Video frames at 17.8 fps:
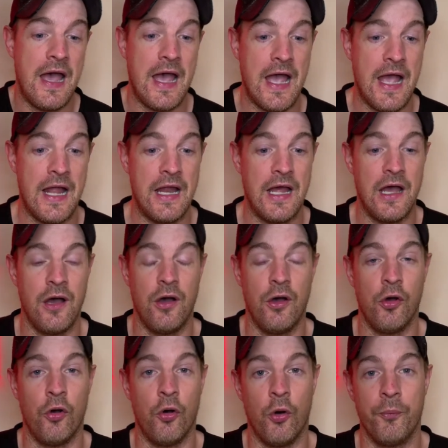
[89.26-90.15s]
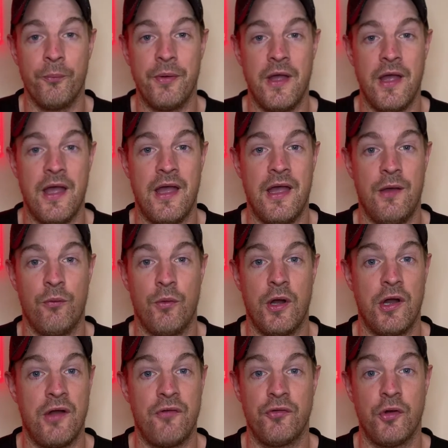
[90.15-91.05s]
And I hope
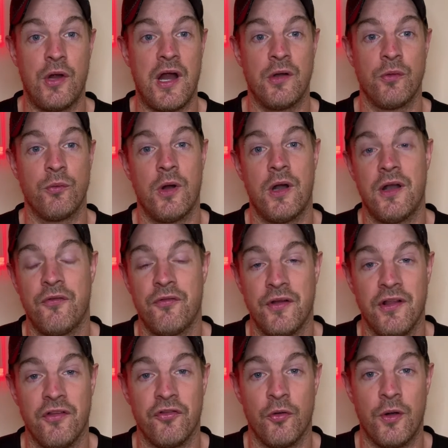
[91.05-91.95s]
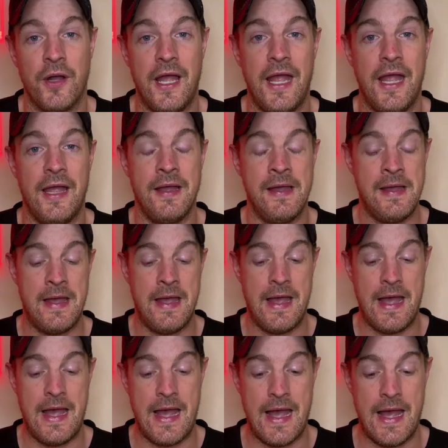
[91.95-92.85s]
wherever you are in the world, everything's okay.
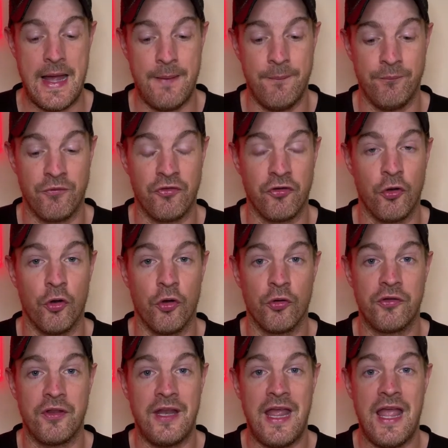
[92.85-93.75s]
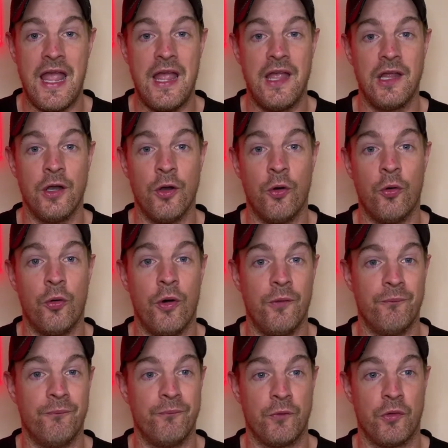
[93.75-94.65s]
So today, you
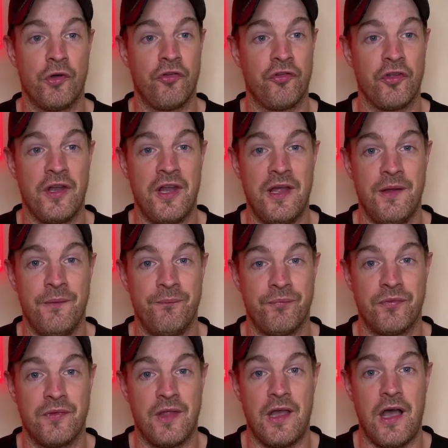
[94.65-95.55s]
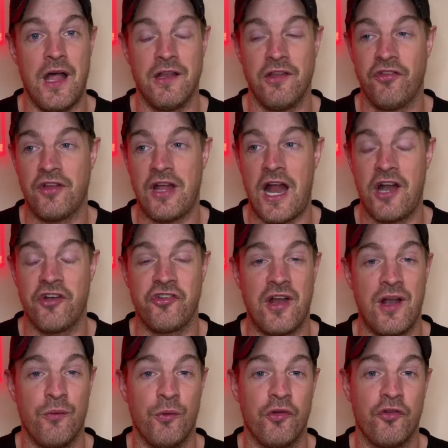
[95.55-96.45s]
know, we're just gonna, on this car
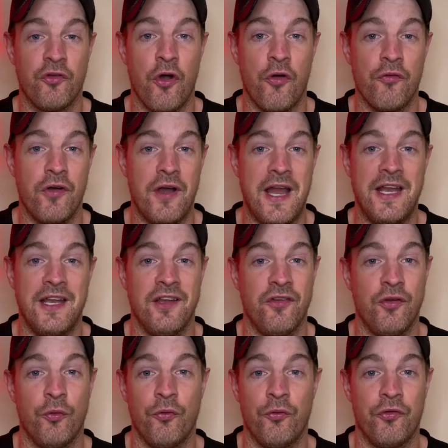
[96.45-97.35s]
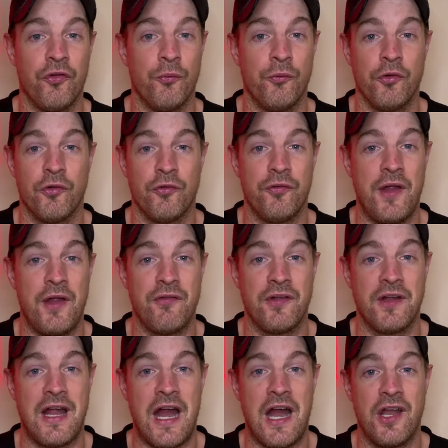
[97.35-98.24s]
channel, we just cover anything to do with some of your
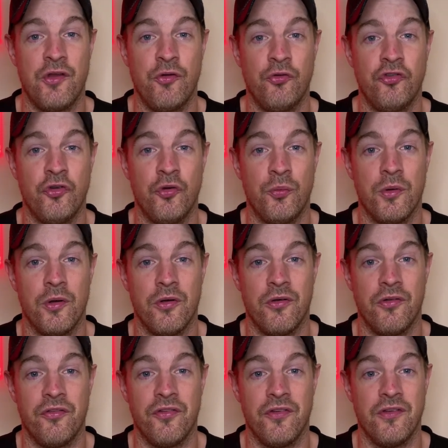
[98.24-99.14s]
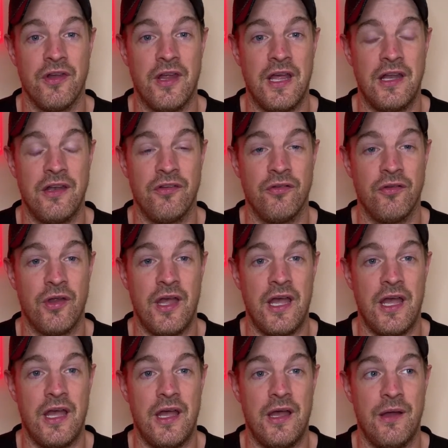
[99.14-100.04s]
favorite car YouTubers,
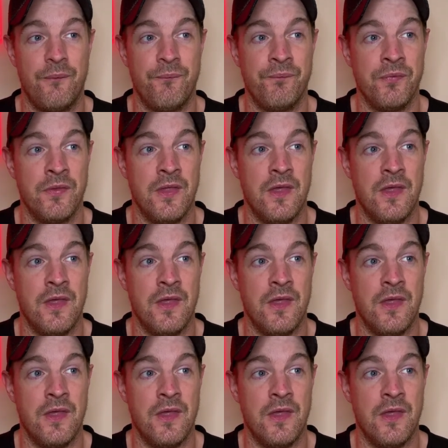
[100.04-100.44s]
and